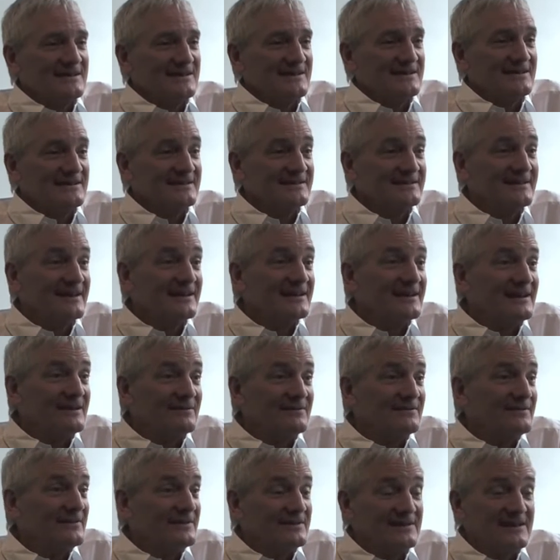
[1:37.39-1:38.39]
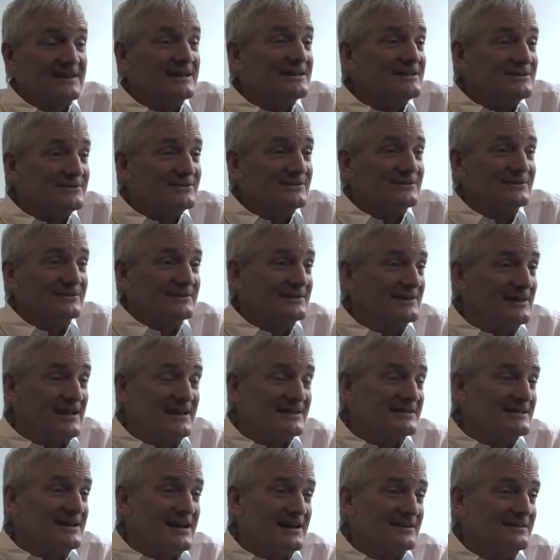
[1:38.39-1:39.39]
Uh, I have a Kindle and I
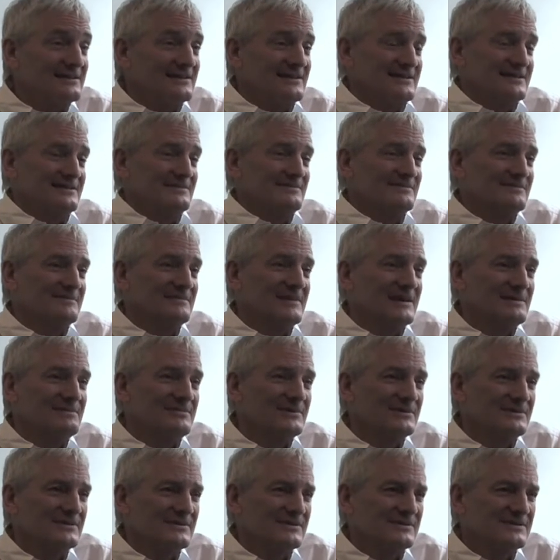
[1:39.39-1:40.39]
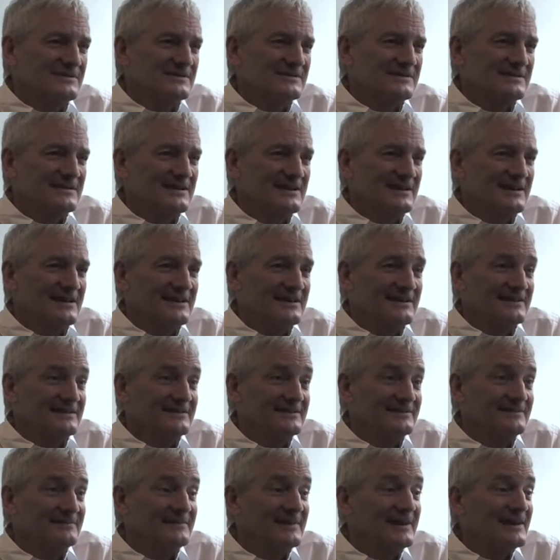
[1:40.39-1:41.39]
download my books,
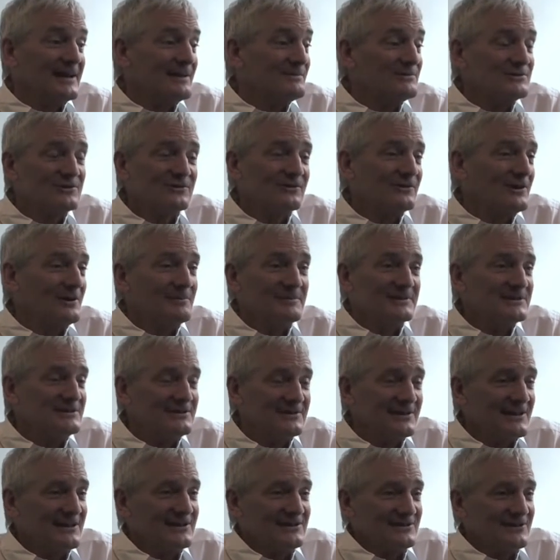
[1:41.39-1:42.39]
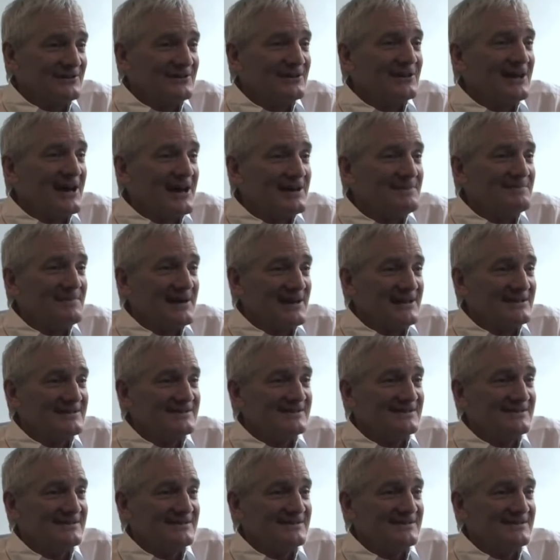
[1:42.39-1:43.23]
um, and I'm sure I'll be doing it on an iPad